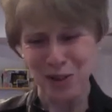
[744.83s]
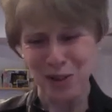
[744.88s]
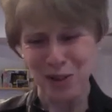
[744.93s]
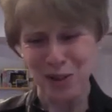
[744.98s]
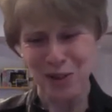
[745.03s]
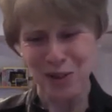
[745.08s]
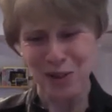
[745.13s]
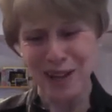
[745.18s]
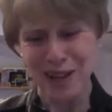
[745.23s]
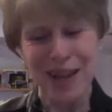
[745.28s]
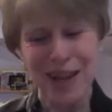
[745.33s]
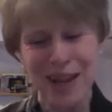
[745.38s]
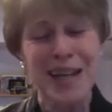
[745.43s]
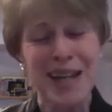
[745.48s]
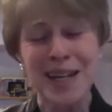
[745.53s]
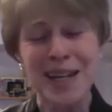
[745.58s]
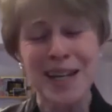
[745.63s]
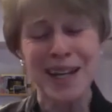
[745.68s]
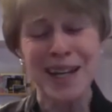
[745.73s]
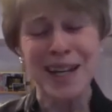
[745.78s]
So
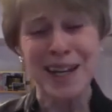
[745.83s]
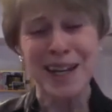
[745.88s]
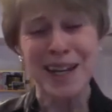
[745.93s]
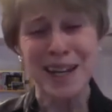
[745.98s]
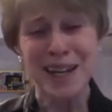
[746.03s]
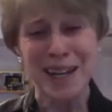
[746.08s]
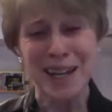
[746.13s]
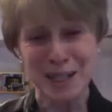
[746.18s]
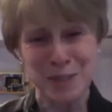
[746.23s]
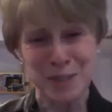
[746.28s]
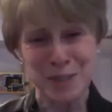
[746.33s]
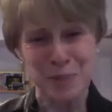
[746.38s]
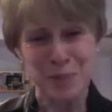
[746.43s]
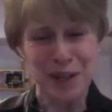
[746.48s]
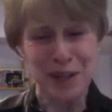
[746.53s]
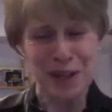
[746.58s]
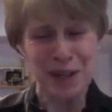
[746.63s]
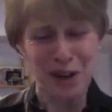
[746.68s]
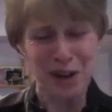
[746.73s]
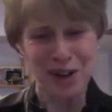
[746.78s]

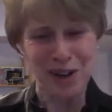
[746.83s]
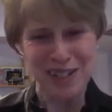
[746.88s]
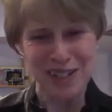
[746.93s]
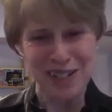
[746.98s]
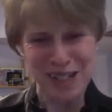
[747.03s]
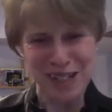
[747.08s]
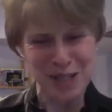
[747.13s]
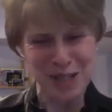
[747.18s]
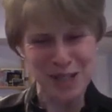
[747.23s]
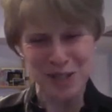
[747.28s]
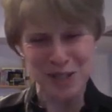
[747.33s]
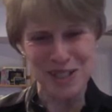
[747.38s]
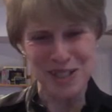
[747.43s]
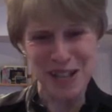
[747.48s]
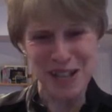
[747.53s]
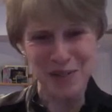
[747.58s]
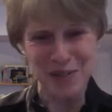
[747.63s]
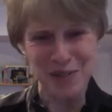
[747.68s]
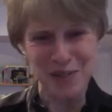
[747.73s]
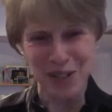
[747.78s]
NEXPERTS, which is
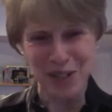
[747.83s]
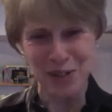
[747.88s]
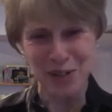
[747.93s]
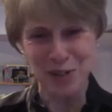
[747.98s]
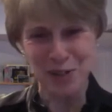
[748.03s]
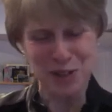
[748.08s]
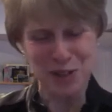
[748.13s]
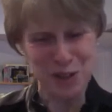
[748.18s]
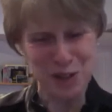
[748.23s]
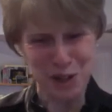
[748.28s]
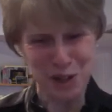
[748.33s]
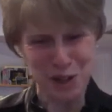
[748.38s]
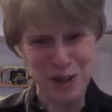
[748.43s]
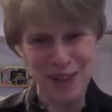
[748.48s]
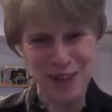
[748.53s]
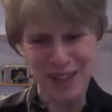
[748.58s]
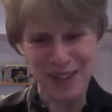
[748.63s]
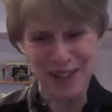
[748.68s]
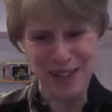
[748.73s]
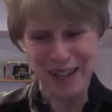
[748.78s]
kind of a cute term,
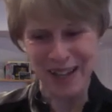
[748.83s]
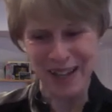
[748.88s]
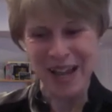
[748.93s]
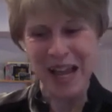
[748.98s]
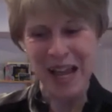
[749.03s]
I think.